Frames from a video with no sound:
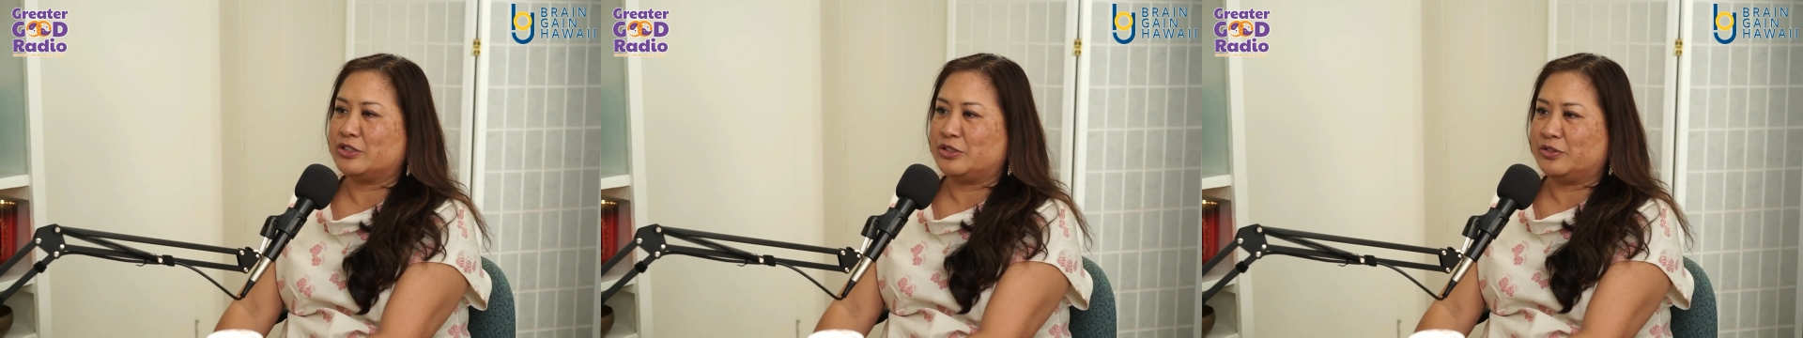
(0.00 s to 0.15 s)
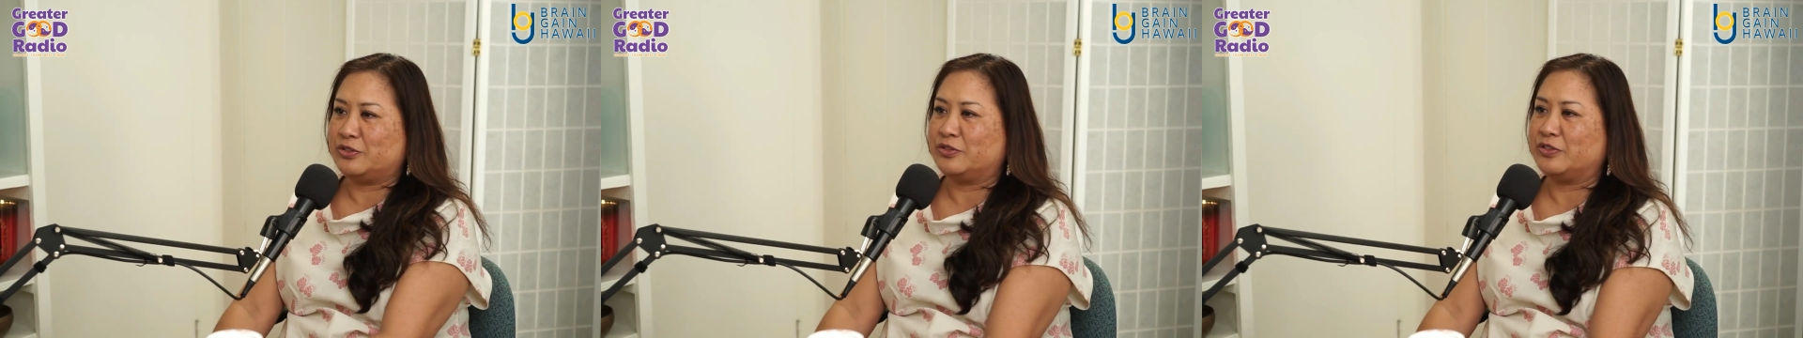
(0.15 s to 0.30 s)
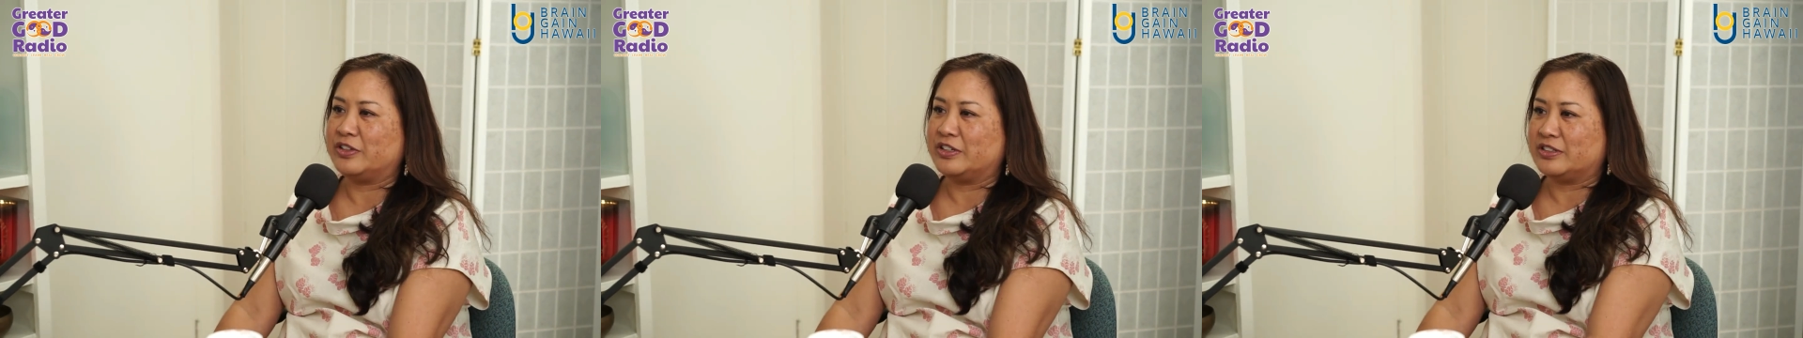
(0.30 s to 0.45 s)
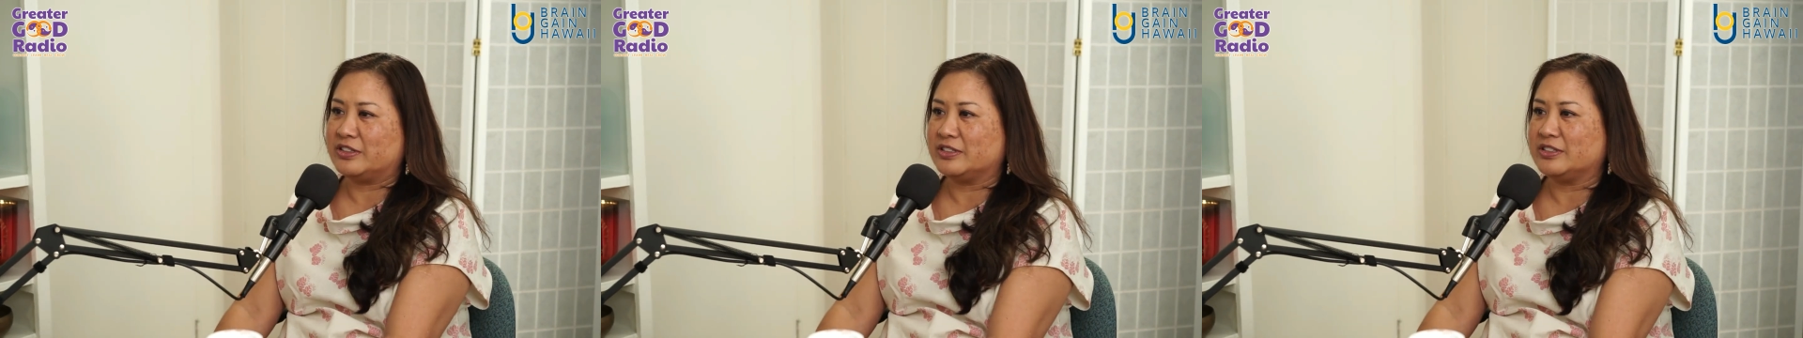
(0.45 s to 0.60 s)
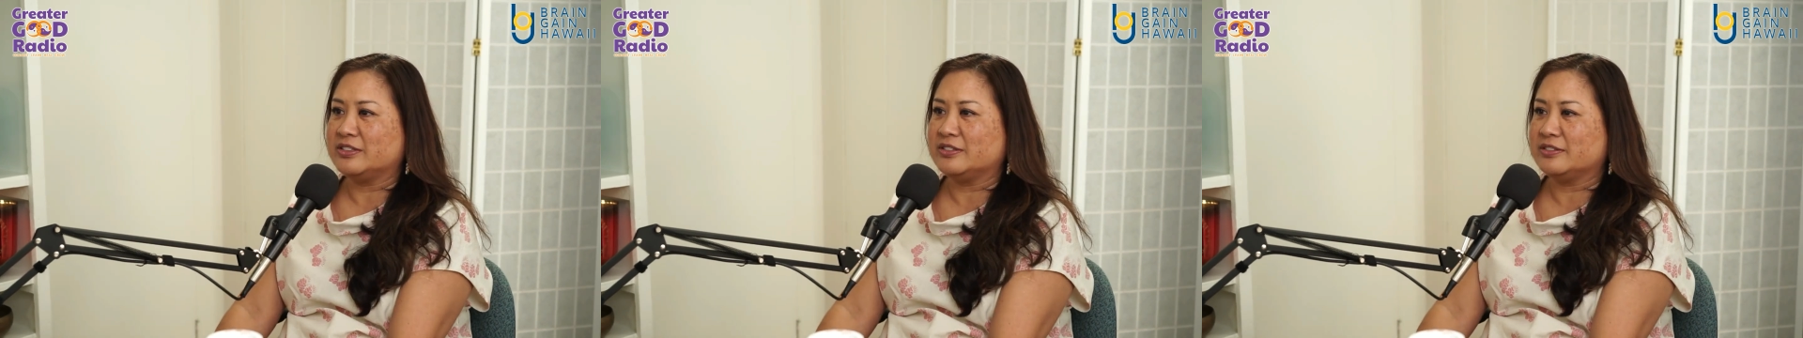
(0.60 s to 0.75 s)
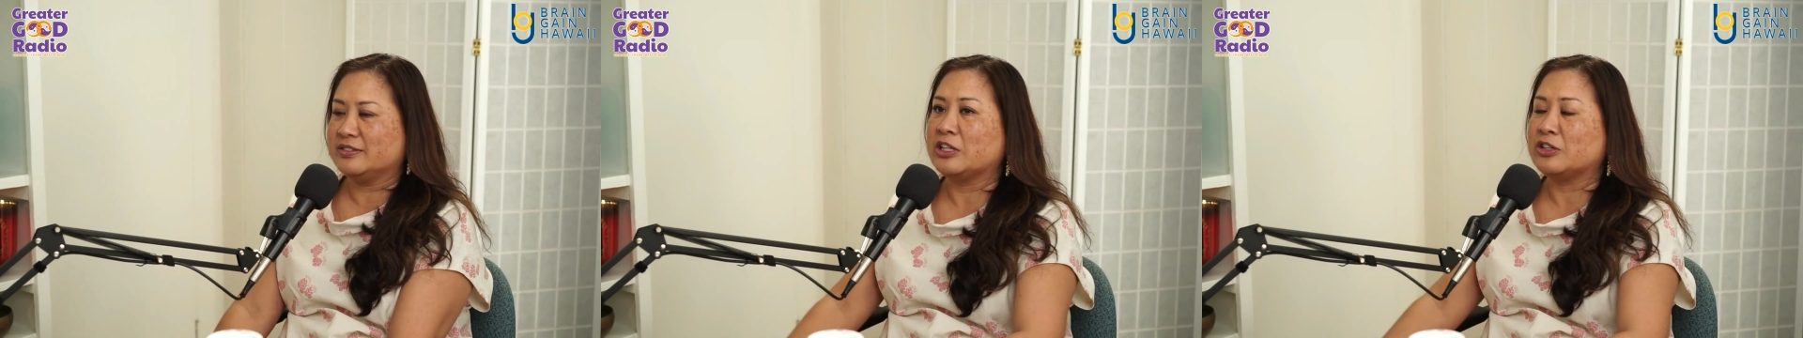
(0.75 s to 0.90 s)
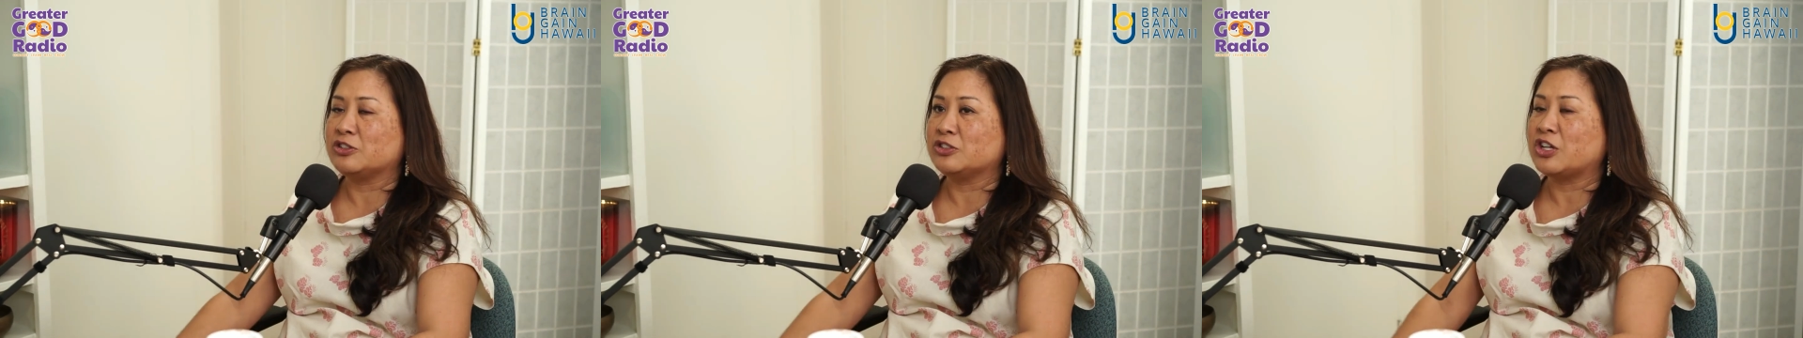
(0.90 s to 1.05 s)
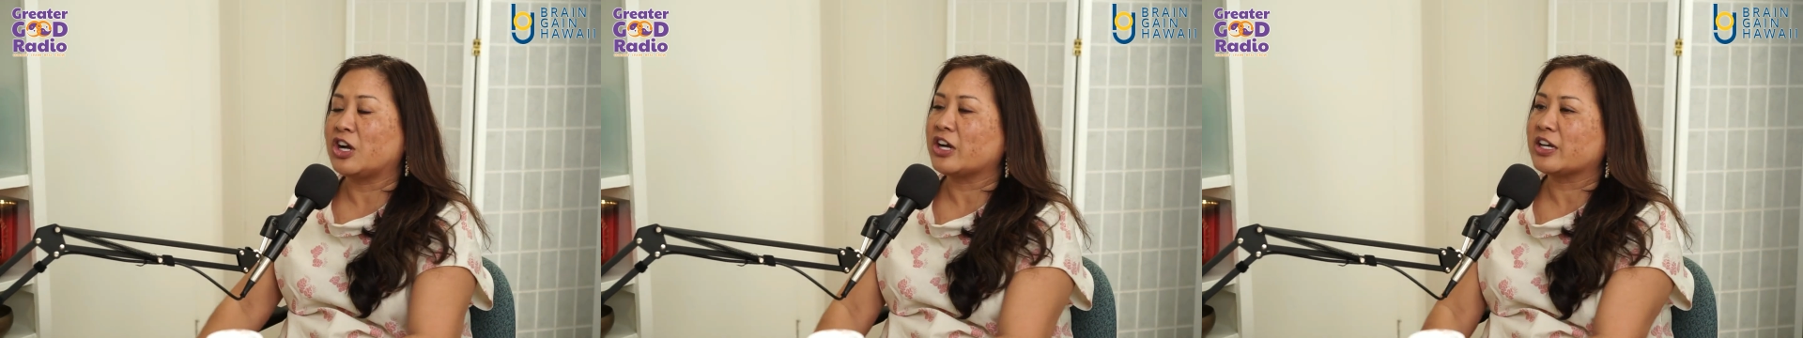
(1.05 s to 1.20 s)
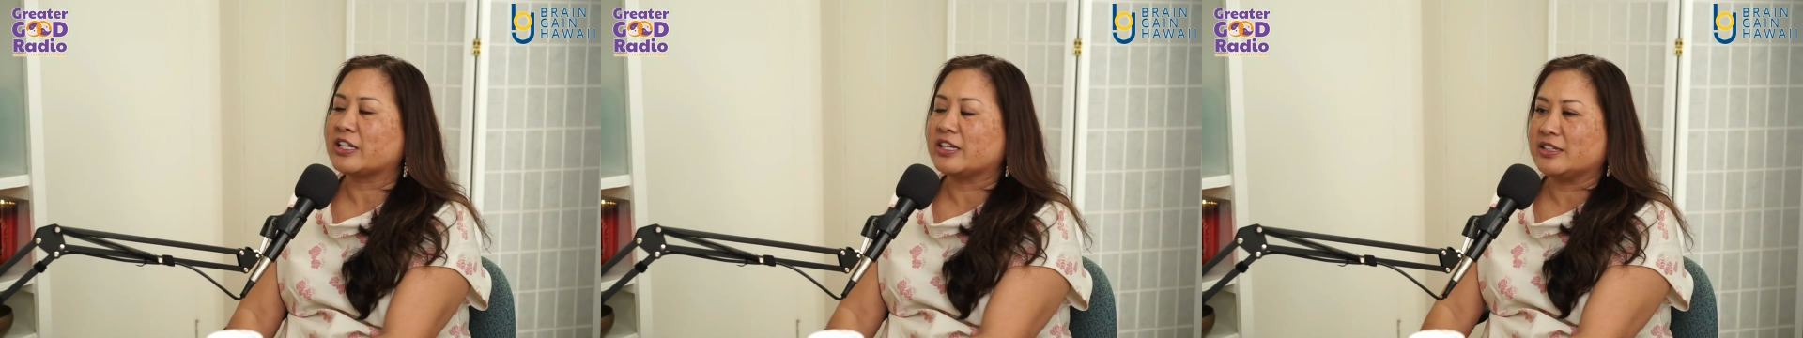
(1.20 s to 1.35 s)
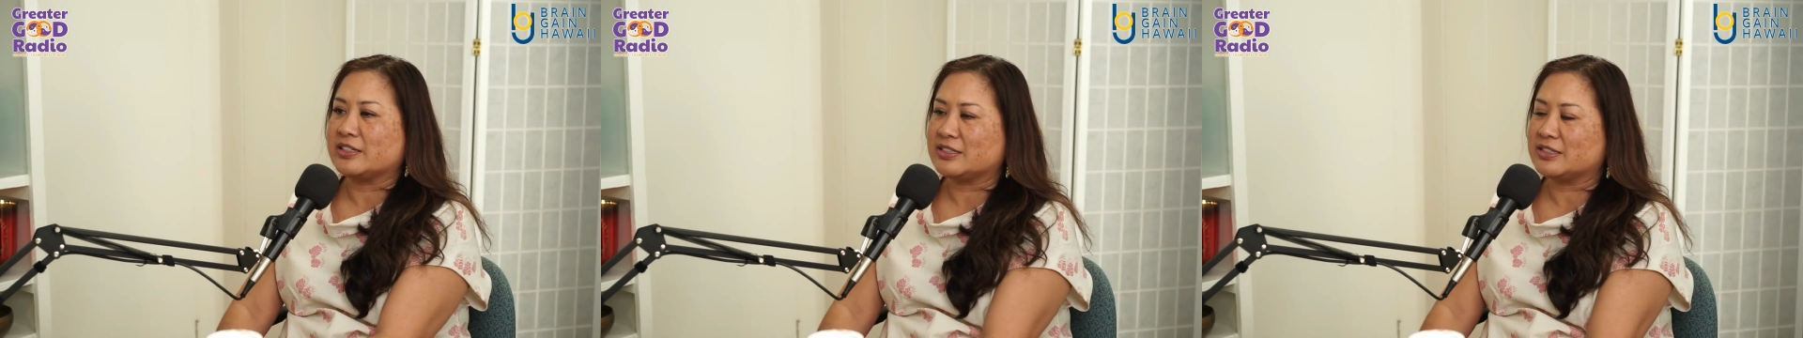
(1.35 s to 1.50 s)
to feel in their
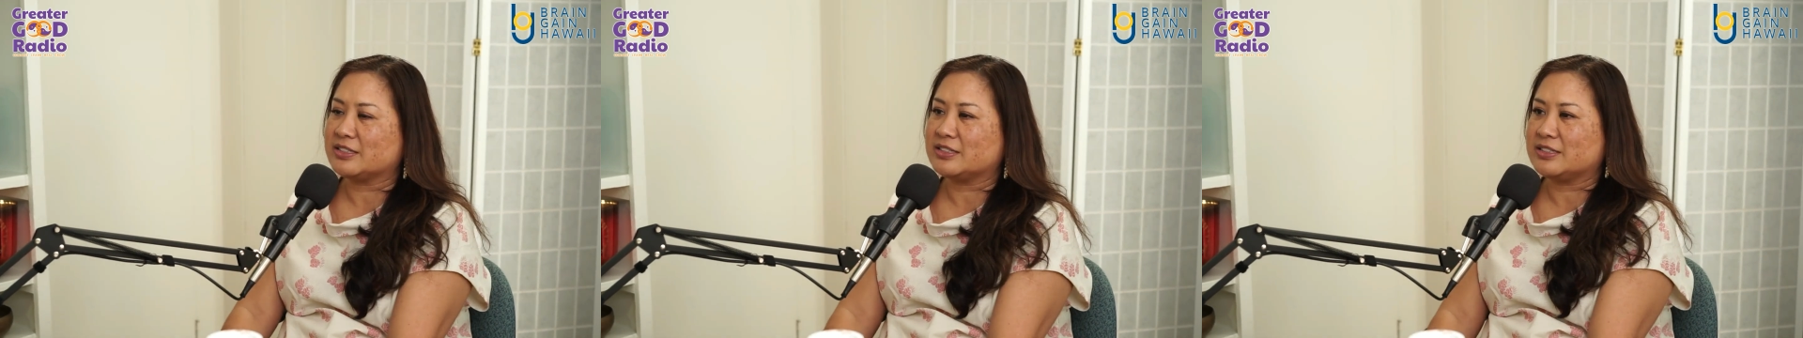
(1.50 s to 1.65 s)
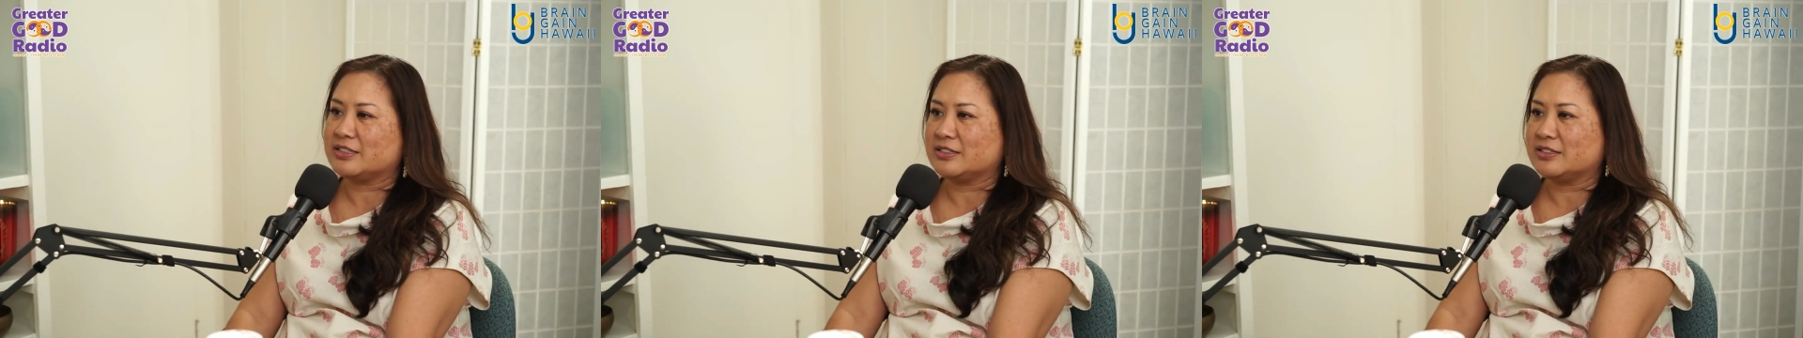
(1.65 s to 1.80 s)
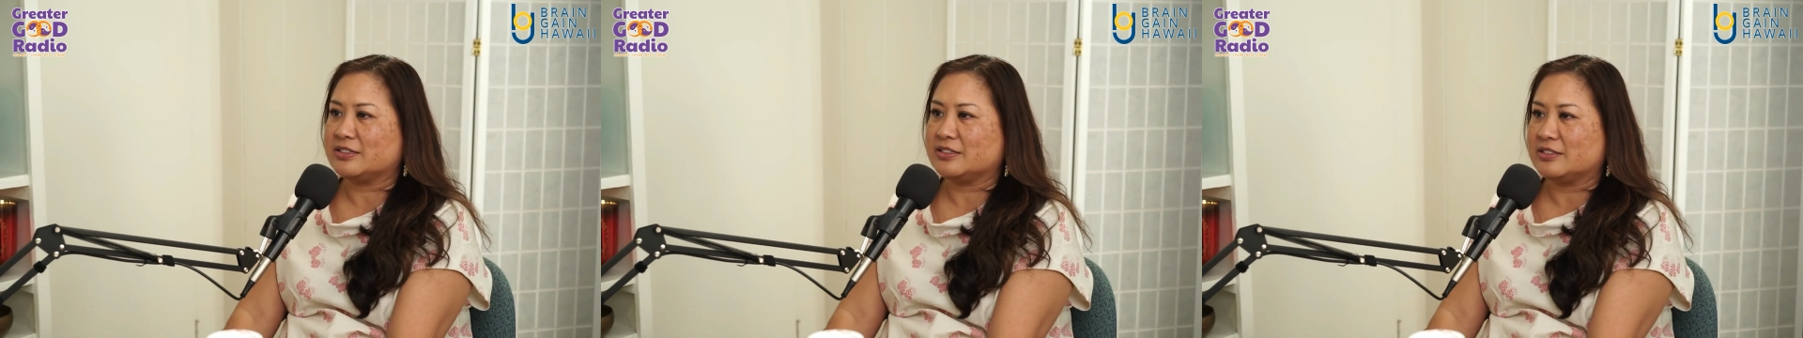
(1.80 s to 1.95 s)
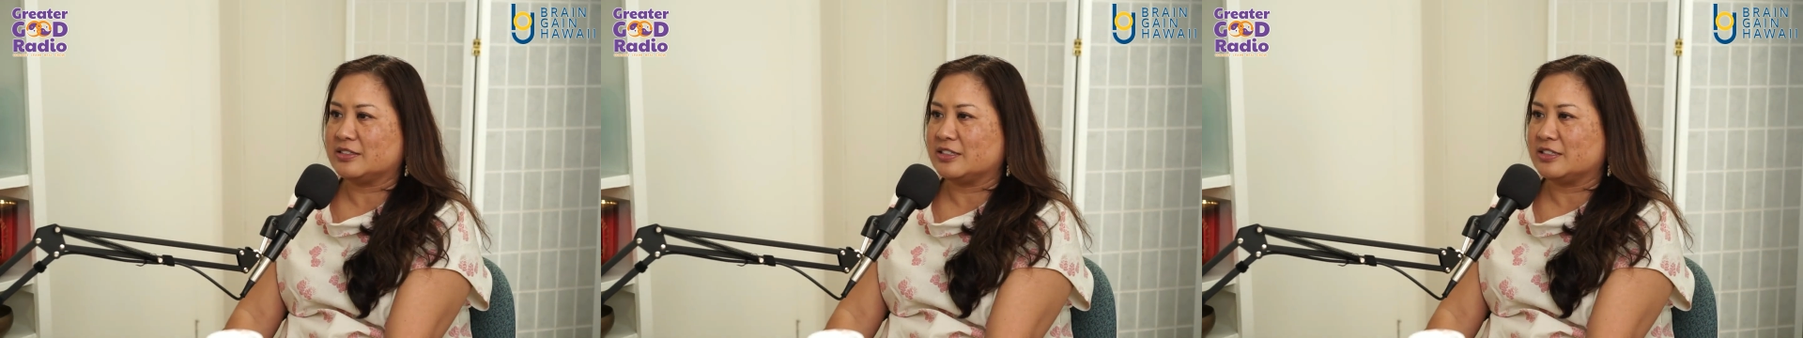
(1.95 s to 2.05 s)
darkest,